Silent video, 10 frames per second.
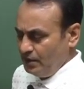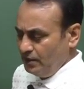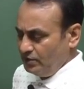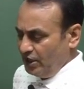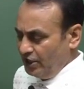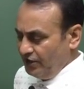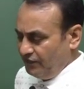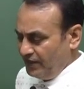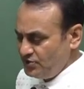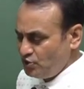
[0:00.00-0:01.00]
The
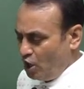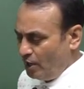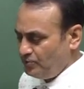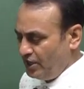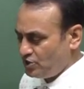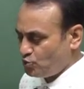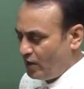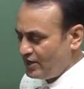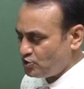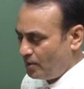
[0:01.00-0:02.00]
difference of the
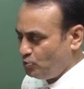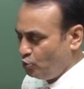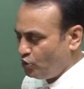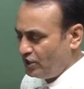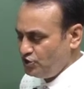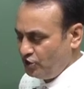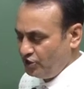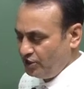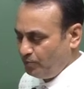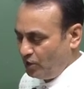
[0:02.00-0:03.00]
squares of two
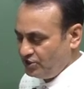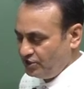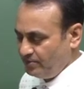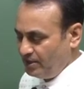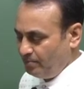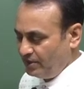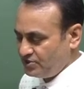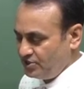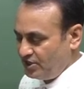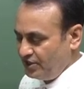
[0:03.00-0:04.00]
consecutive positive numbers
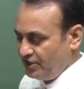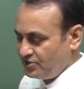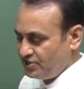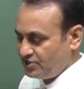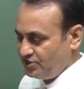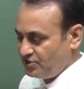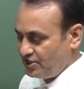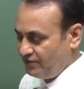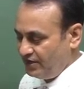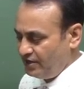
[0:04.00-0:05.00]
is
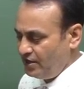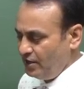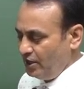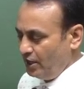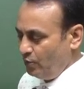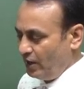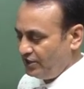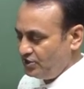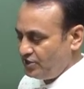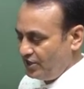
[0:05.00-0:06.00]
167. What
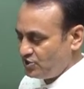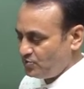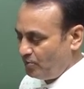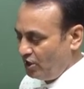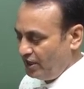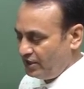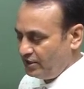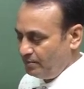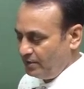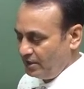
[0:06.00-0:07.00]
is the smaller
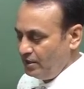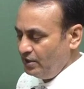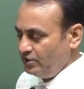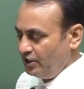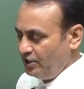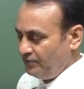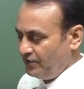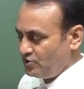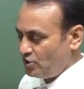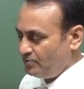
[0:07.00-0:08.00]
number? The
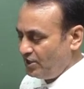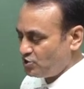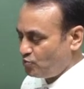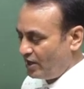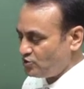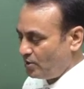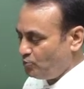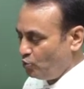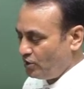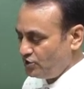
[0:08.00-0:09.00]
difference of the squares of
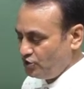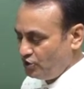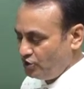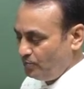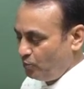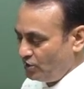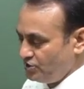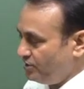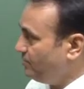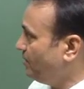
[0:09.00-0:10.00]
two consecutive
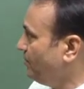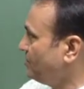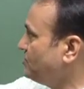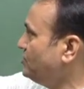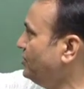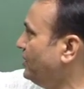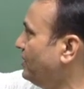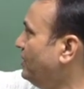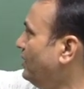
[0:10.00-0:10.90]
positive numbers here.